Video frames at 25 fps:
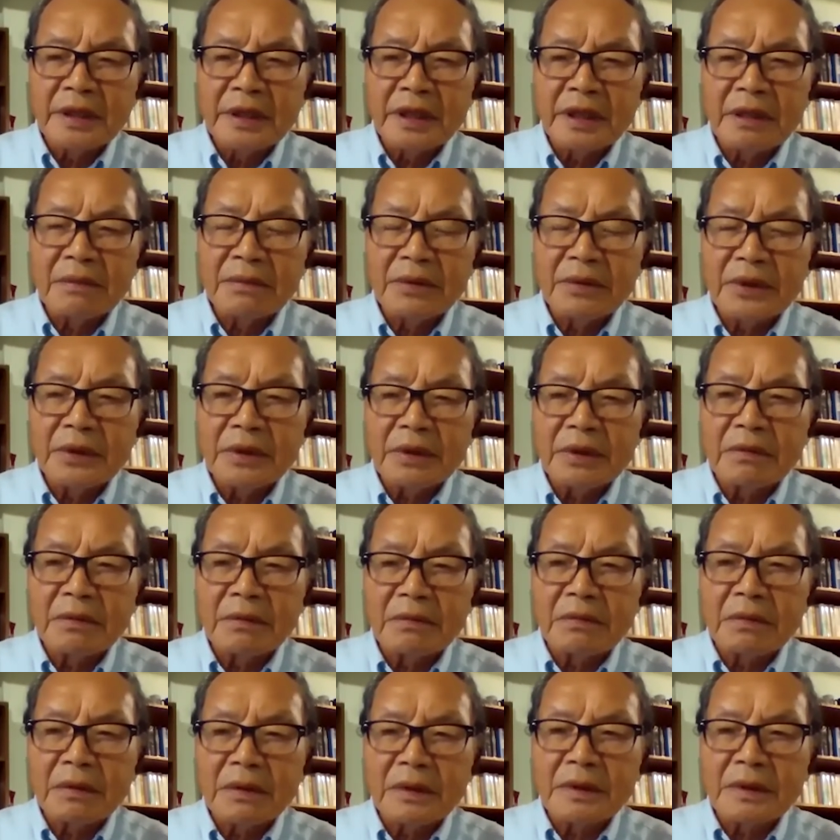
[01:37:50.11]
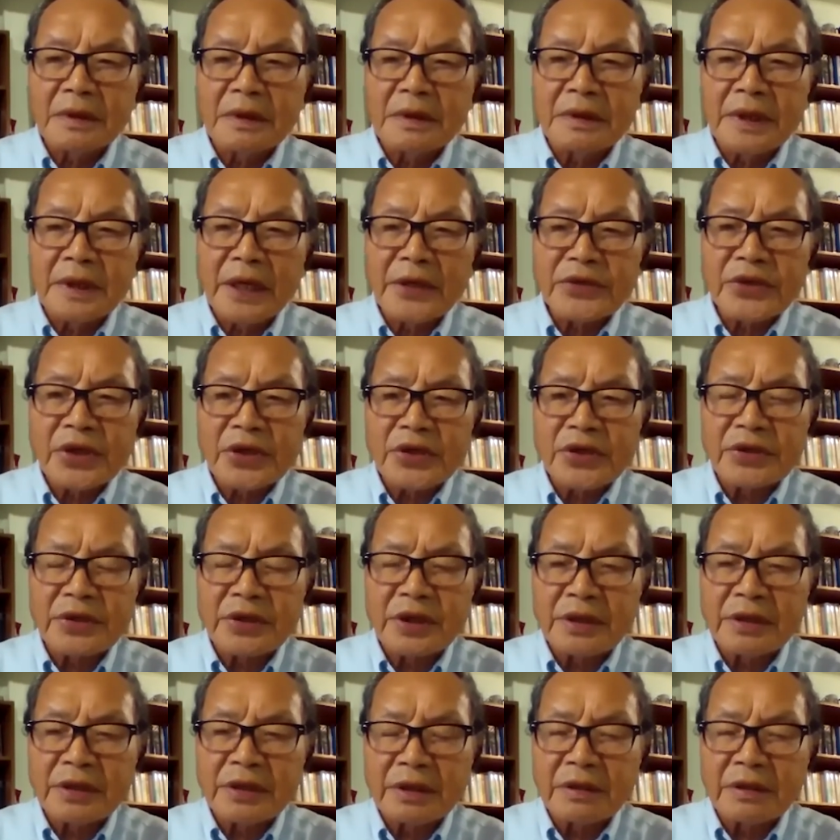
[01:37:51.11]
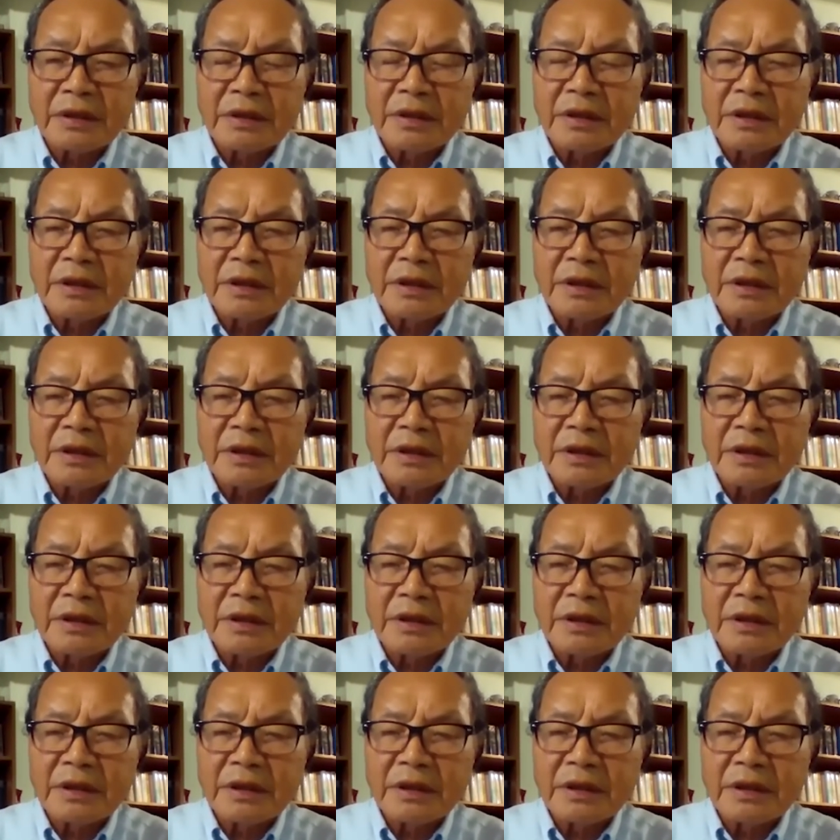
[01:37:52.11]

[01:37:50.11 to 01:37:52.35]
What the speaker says: even not just the